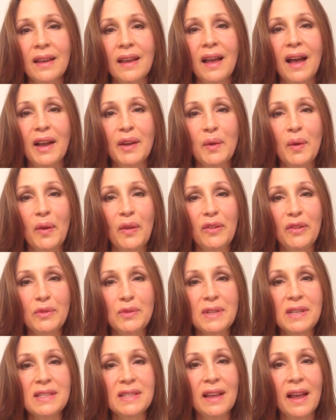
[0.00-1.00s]
I also
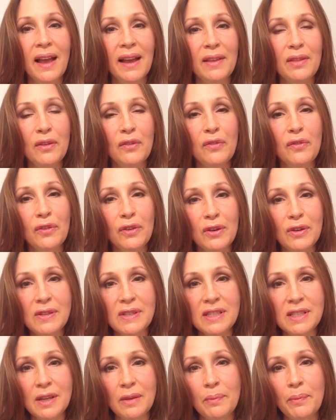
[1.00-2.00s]
designed the
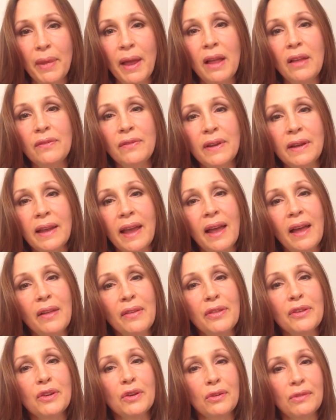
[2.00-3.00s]
first pelvic
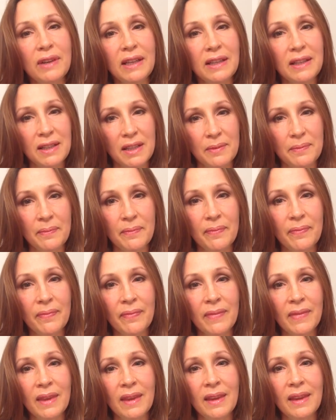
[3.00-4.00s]
health curriculum
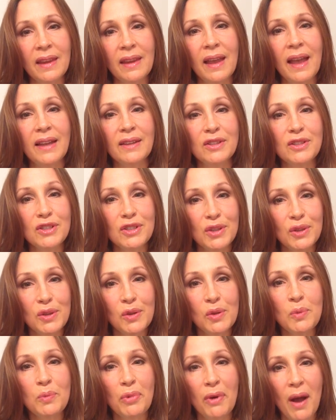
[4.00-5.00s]
at
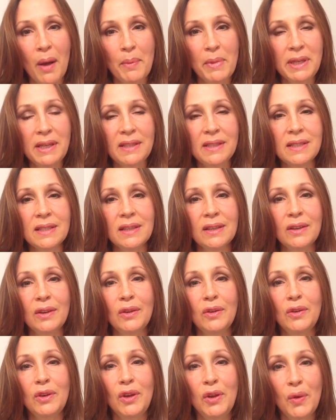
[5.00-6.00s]
two prominent
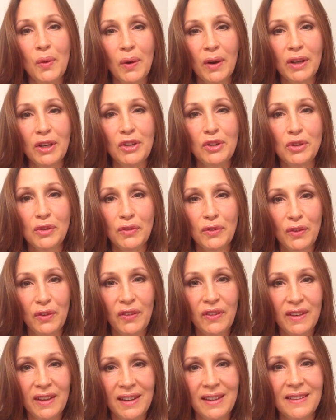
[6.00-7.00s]
New York
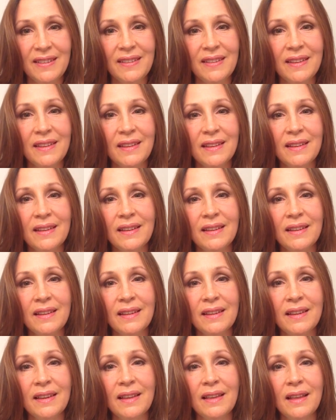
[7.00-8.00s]
universities,
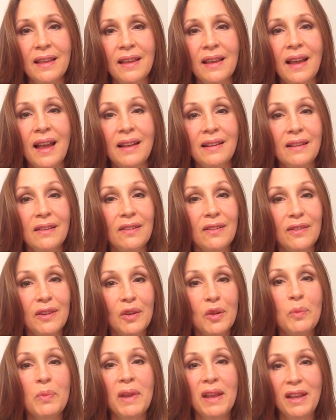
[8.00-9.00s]
and it's
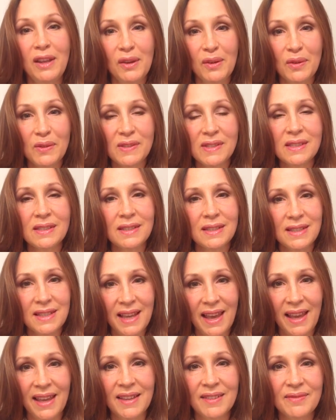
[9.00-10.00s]
still being used
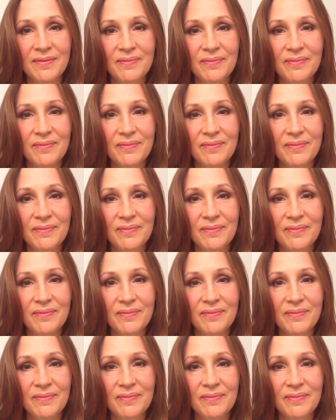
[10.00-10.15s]
today.